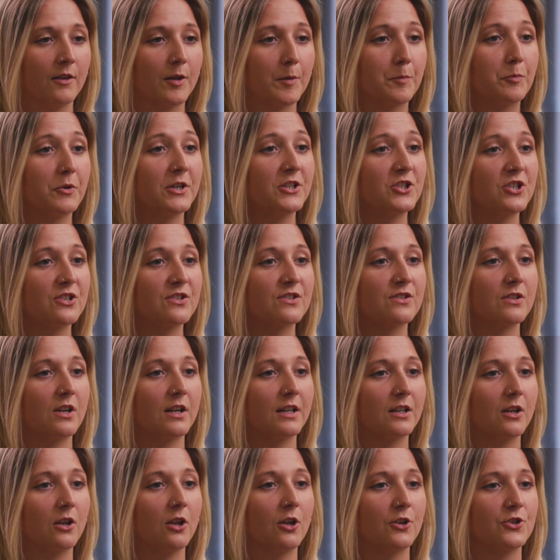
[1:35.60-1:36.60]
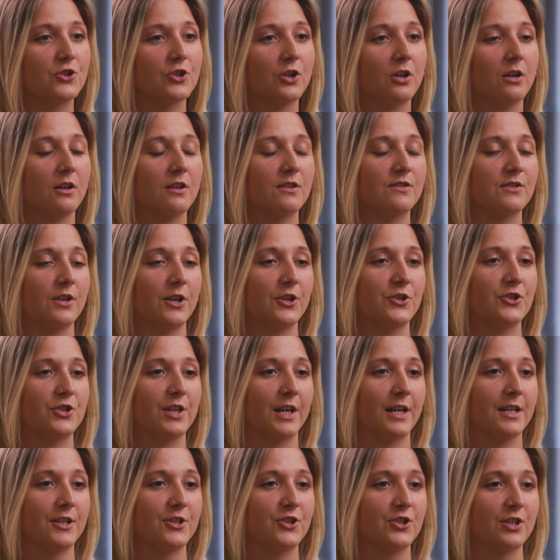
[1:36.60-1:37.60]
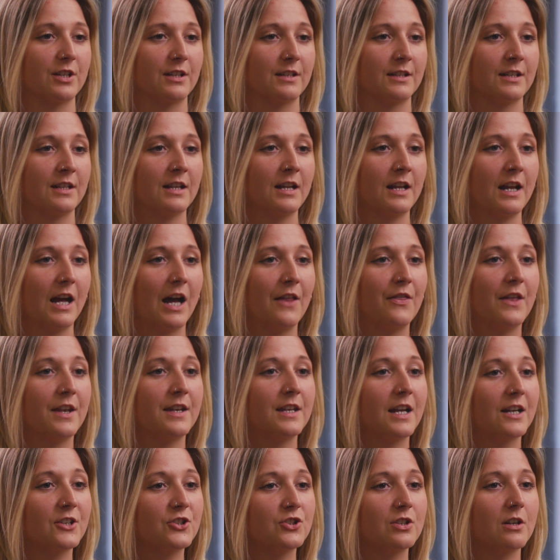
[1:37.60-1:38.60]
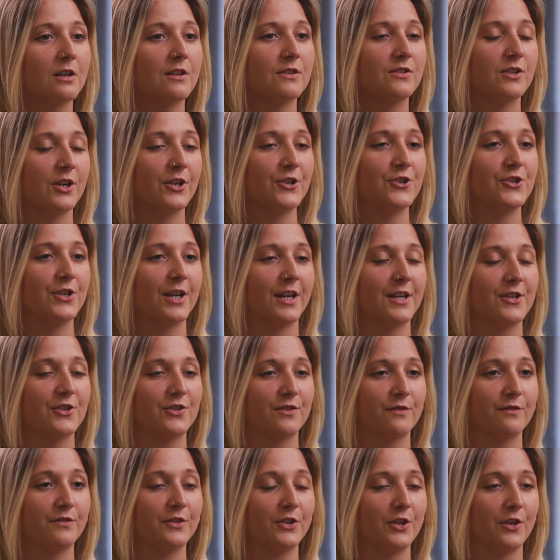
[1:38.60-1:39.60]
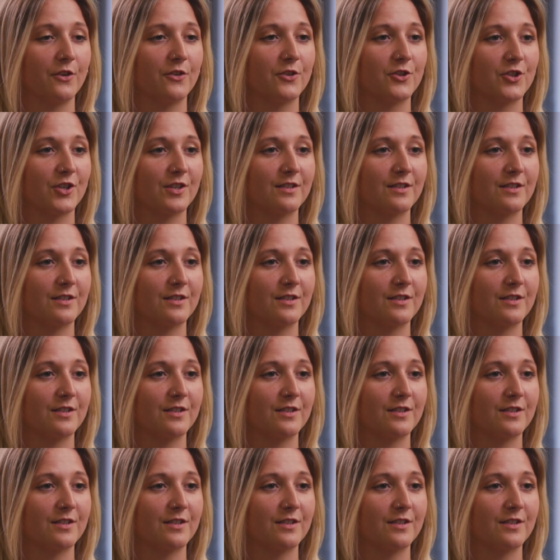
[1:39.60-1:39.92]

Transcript: the British Psychological Association, and the National Association for Youth